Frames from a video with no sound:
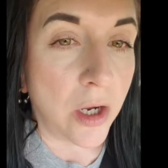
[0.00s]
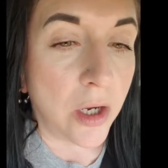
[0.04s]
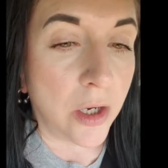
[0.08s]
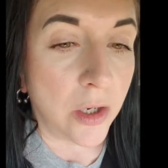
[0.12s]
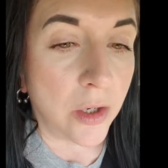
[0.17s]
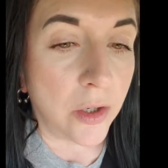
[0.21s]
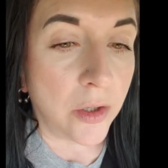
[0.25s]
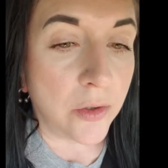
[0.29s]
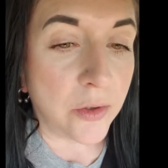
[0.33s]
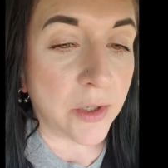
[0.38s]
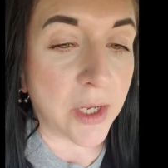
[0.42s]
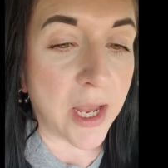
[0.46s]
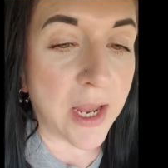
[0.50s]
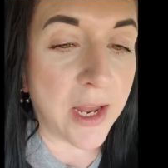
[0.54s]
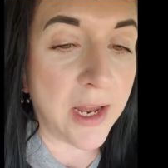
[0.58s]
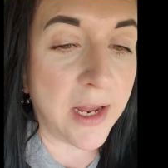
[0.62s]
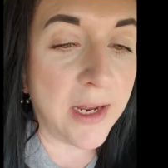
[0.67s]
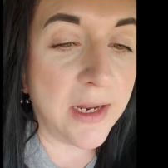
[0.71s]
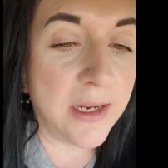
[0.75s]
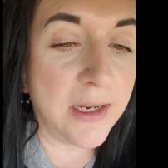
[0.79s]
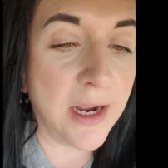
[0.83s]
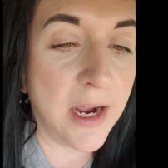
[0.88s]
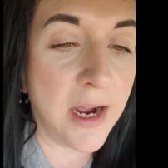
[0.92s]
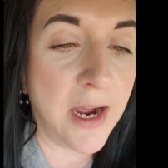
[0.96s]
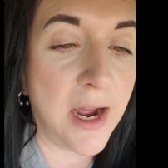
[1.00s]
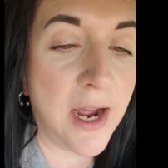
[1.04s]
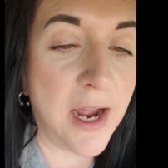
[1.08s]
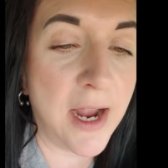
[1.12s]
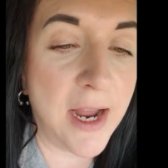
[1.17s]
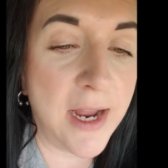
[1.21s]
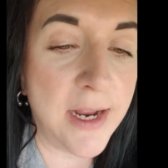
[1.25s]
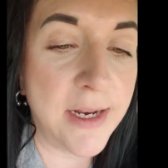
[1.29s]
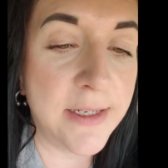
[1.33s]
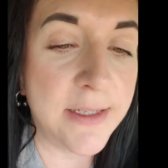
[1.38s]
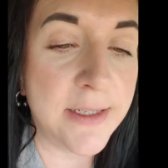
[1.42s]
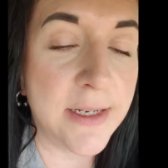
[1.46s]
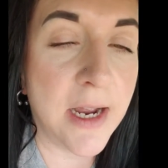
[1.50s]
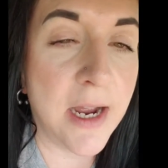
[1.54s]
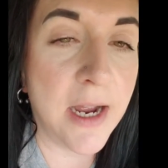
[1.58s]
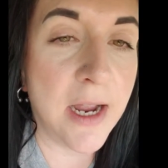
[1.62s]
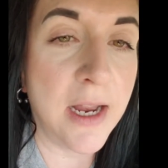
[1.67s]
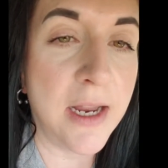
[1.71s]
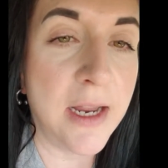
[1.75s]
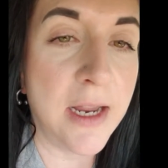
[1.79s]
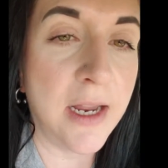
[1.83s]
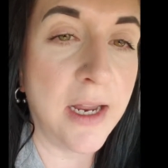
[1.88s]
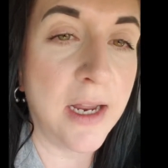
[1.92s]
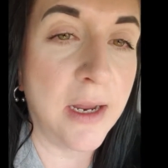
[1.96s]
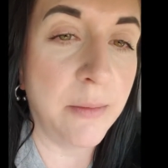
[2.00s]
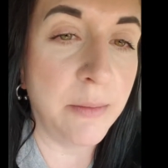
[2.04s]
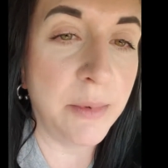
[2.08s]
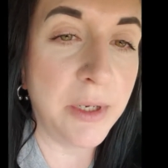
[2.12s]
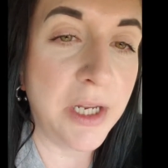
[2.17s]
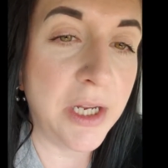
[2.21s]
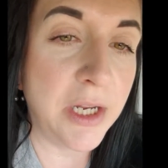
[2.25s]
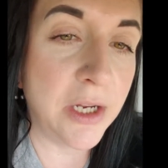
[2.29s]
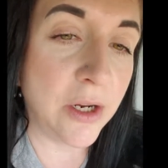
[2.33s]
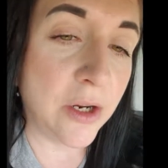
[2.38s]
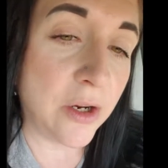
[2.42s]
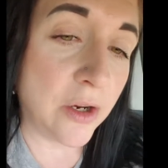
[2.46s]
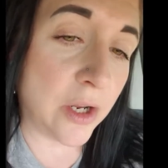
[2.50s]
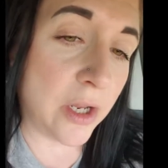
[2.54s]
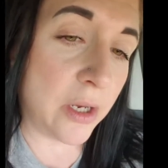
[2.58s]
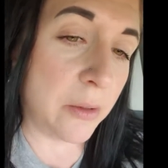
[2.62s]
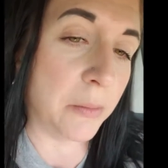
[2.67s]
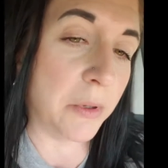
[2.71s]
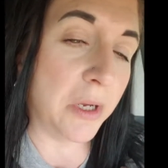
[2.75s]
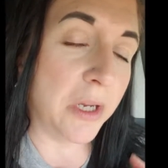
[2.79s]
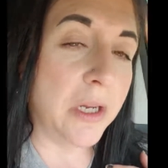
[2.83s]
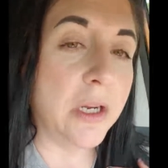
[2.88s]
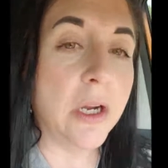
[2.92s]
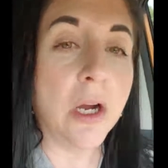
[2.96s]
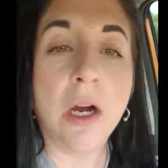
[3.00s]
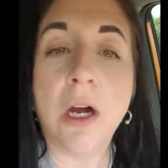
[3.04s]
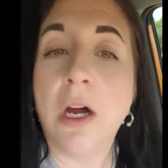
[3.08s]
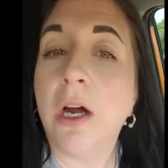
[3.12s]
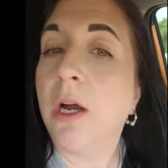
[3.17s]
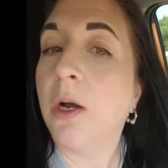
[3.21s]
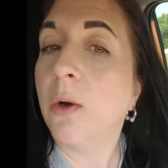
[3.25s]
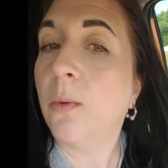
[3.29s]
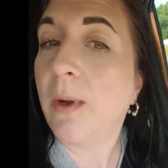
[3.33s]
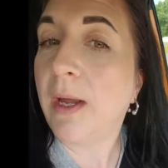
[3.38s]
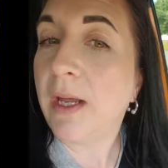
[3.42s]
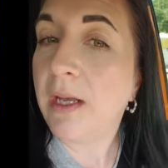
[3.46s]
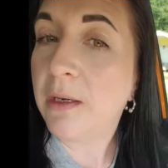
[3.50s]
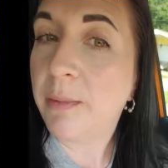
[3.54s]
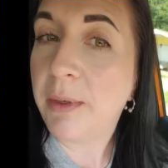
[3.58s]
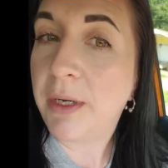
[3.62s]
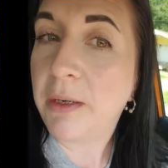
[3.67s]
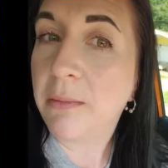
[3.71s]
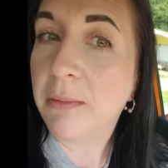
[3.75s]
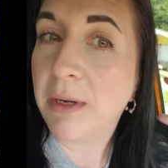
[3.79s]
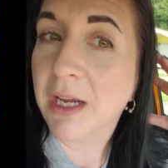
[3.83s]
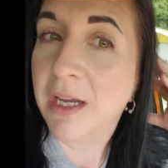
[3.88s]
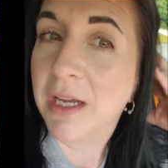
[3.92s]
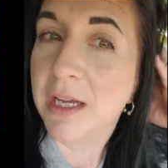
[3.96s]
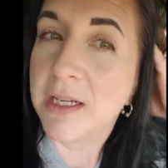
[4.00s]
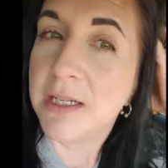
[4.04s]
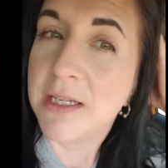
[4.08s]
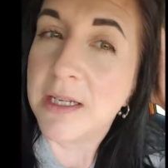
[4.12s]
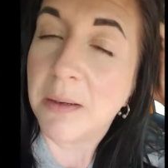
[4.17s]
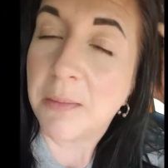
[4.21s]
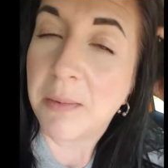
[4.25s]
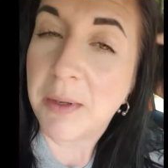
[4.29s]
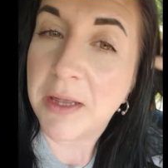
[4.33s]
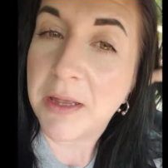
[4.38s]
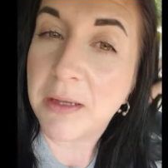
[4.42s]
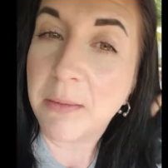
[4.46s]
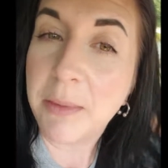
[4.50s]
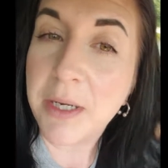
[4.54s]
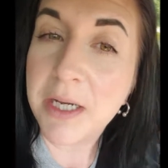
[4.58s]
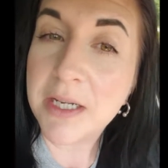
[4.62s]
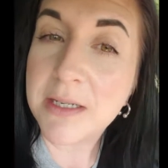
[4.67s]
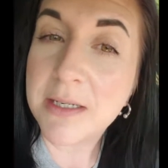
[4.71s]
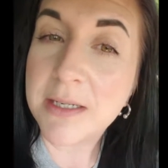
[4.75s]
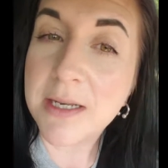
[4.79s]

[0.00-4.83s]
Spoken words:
Okay guys, I am here in my car waiting to pick my kids up at the bus